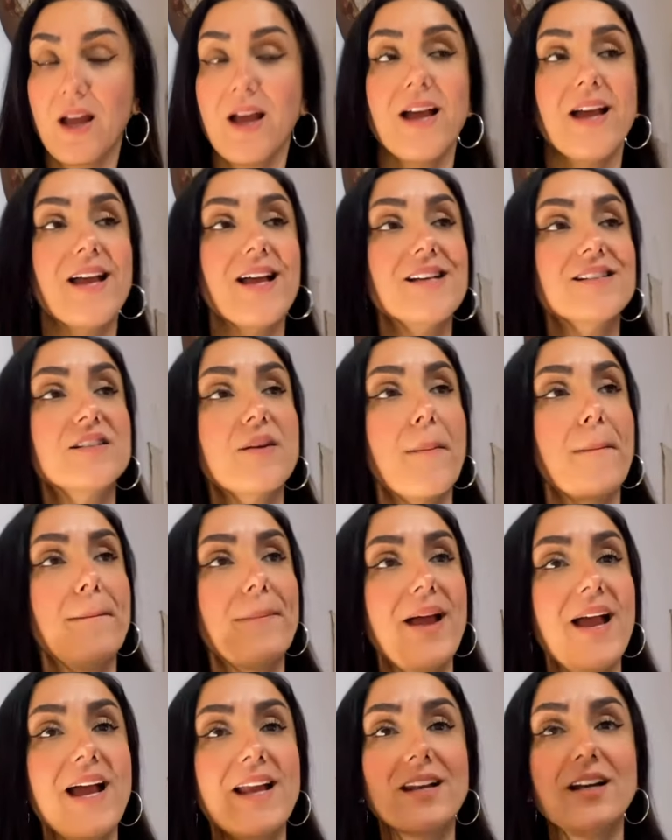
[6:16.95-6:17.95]
Is a
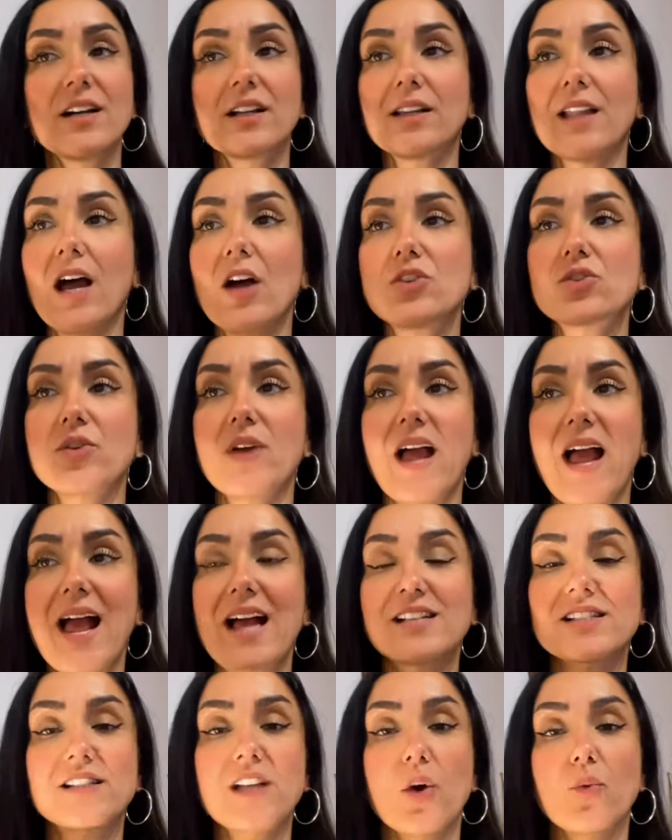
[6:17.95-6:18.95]
man allowed to
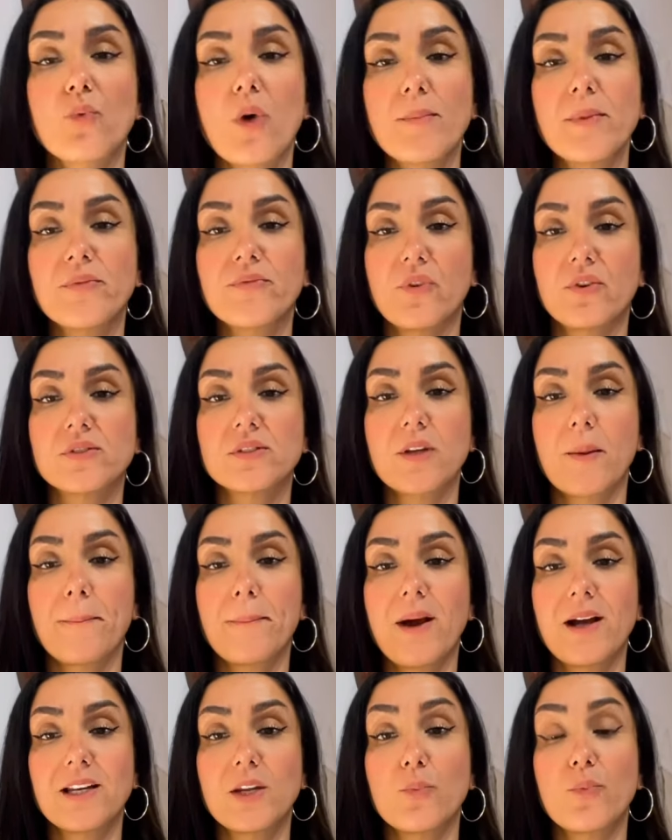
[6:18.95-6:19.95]
ask that woman for some
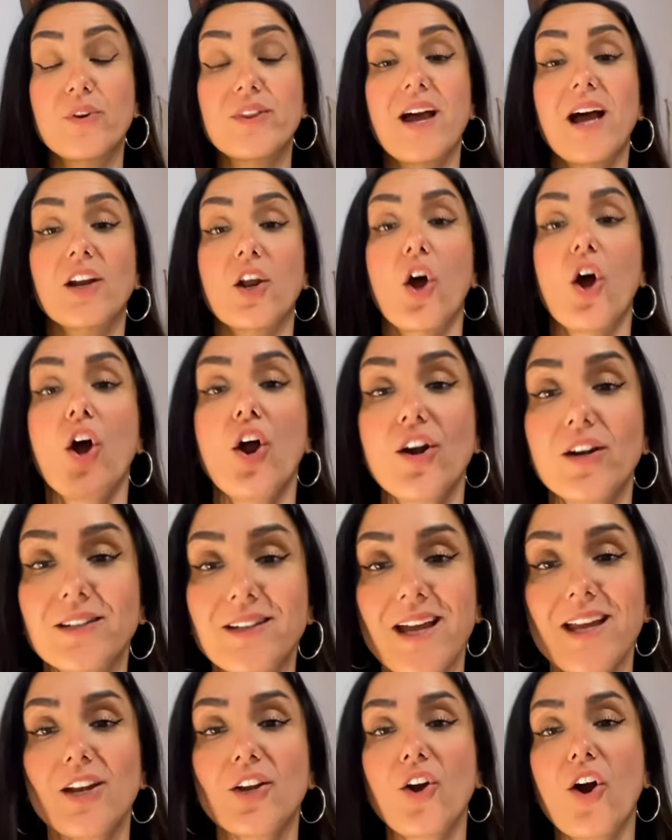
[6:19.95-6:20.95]
money without her
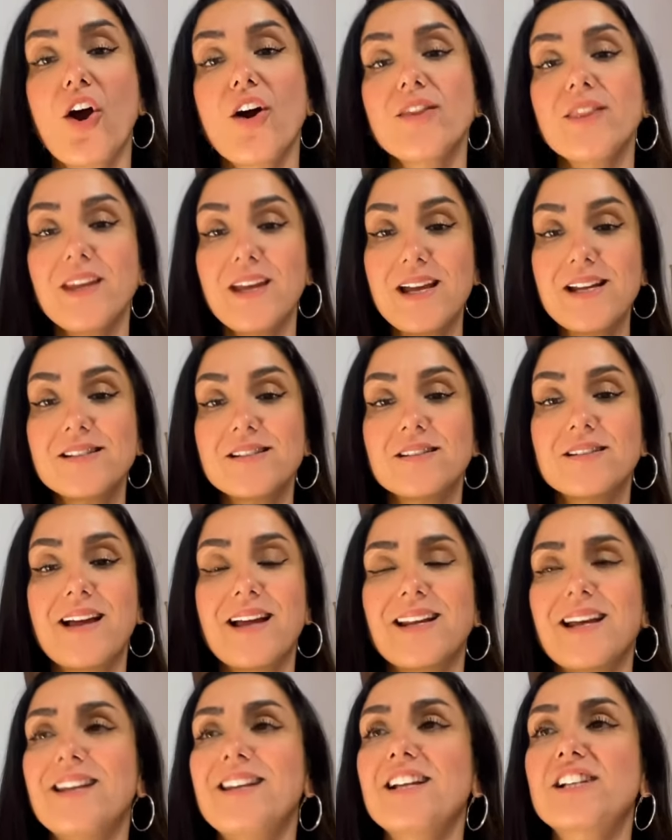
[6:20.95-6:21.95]
getting on the internet
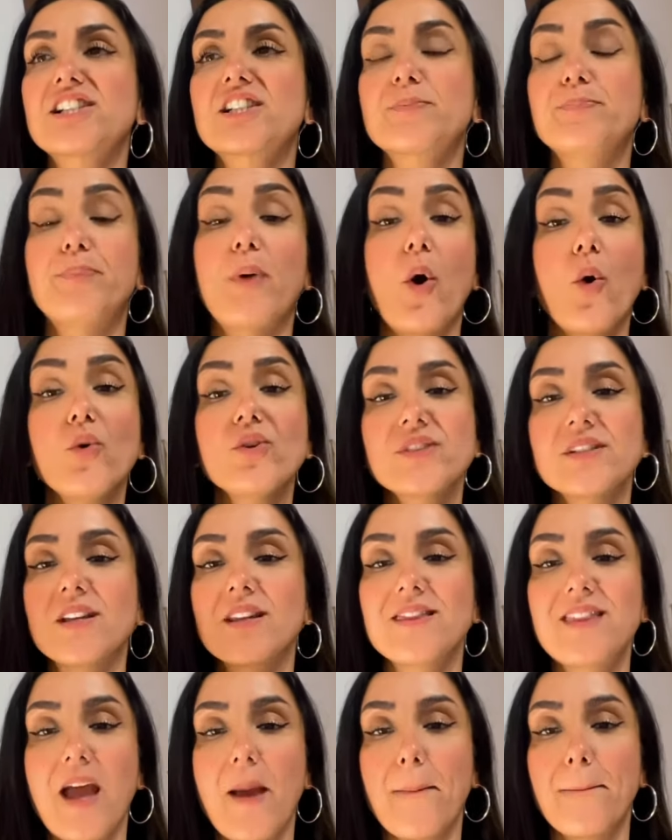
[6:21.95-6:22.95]
and exposing
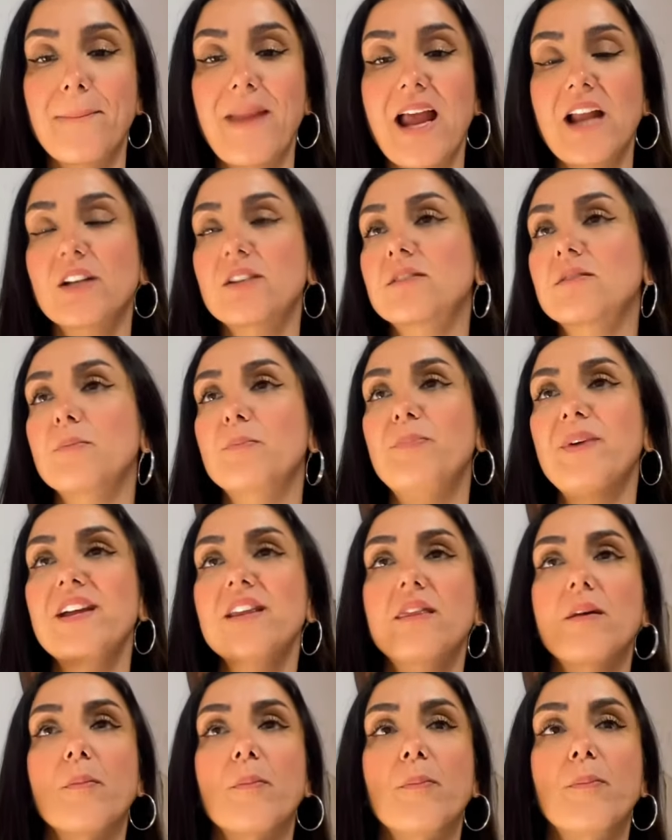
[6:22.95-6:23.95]
that man to be
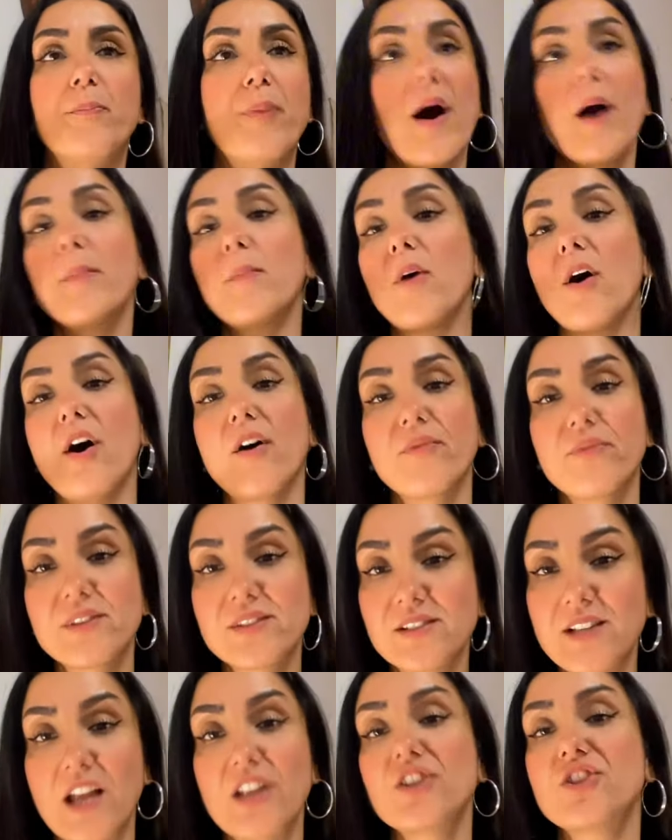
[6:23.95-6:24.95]
the bum of the
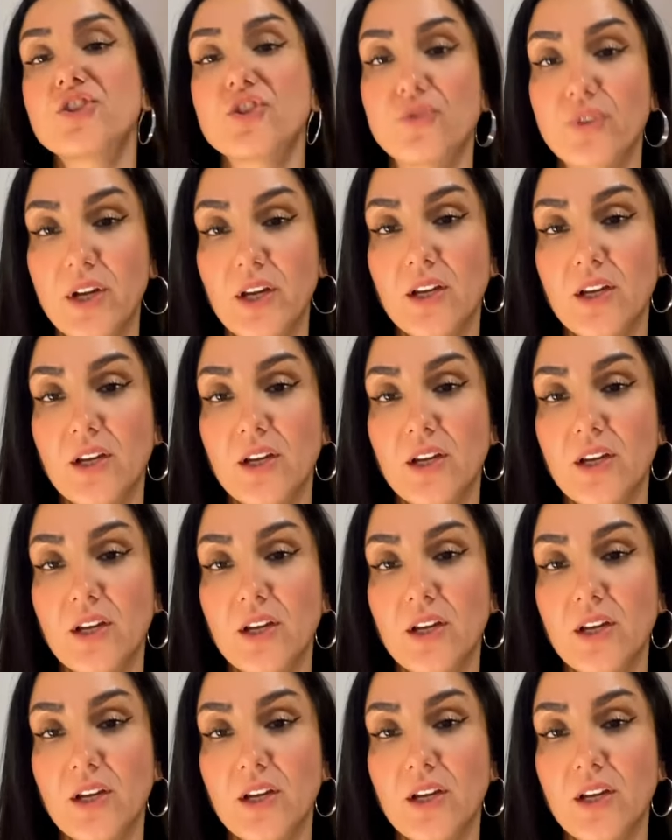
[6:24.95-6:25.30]
century?